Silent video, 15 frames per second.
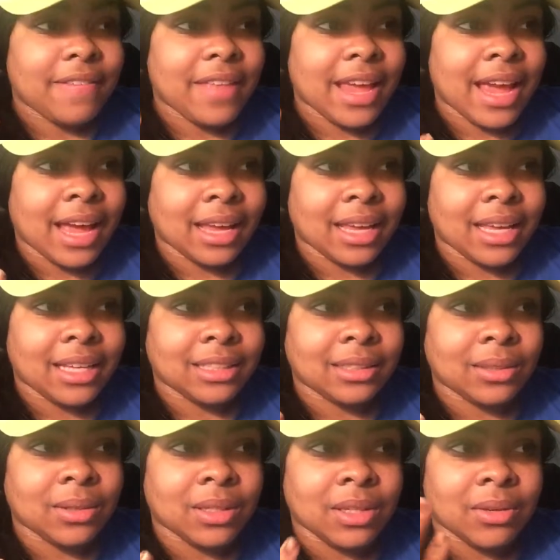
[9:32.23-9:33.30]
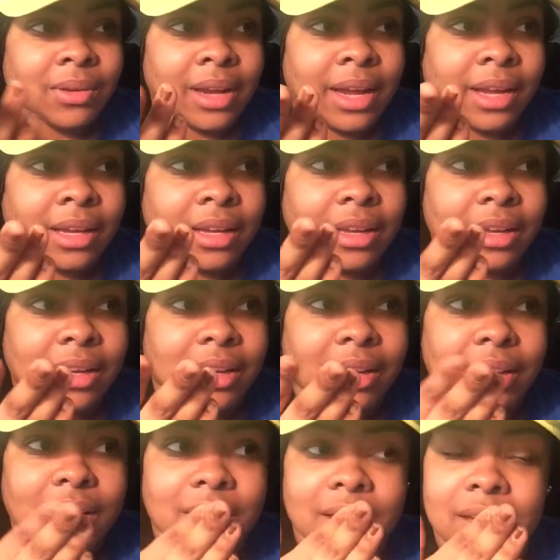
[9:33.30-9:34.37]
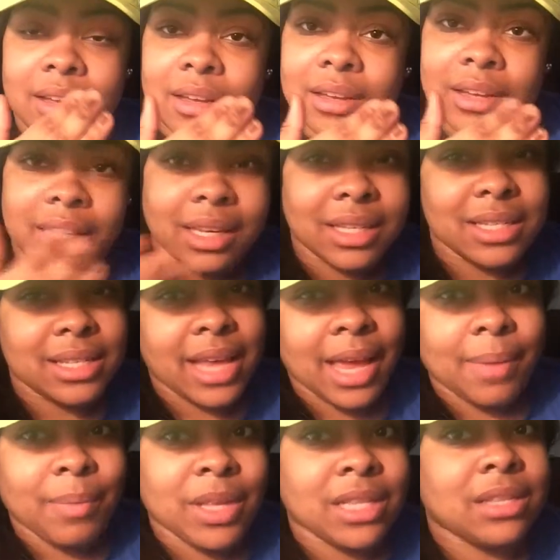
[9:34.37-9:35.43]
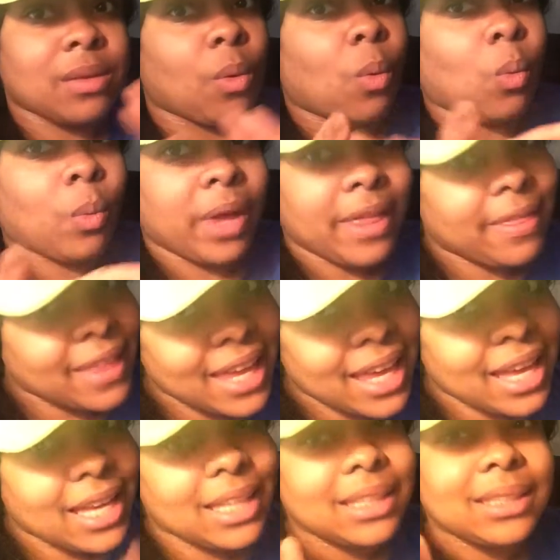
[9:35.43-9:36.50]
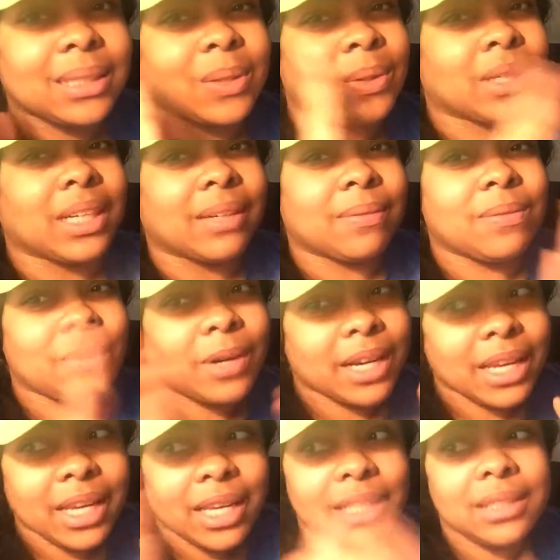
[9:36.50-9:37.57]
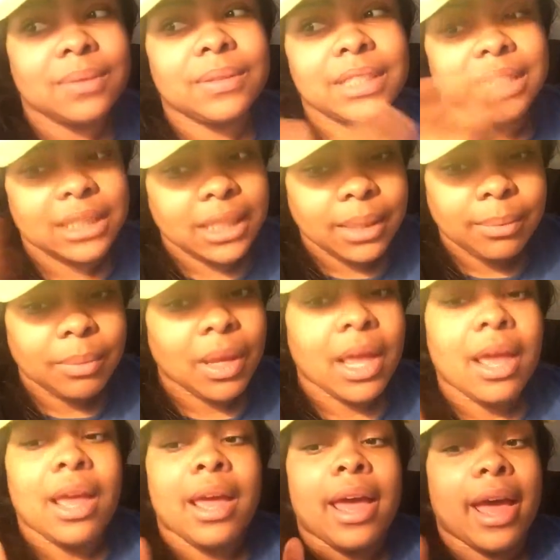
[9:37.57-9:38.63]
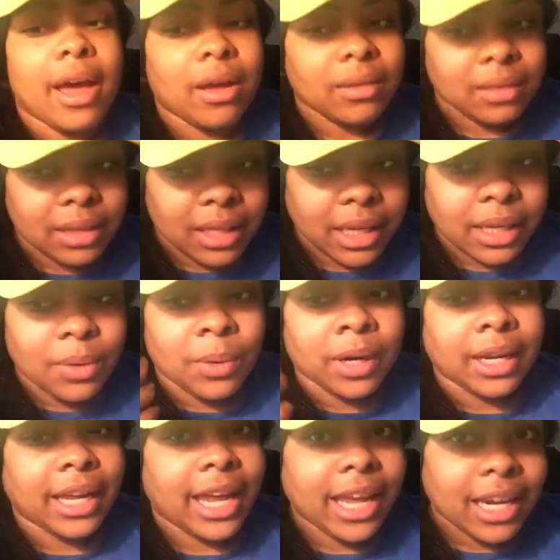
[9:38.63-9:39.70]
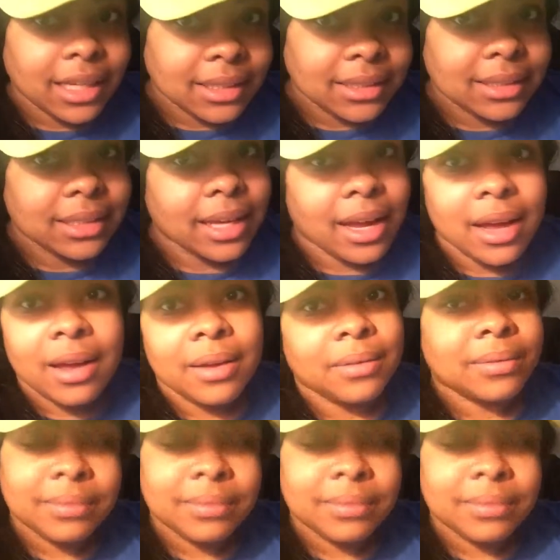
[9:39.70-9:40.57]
if they got kids, you could do, like, cooking segments with kids or for kids for cheap. Healthy, organic stuff.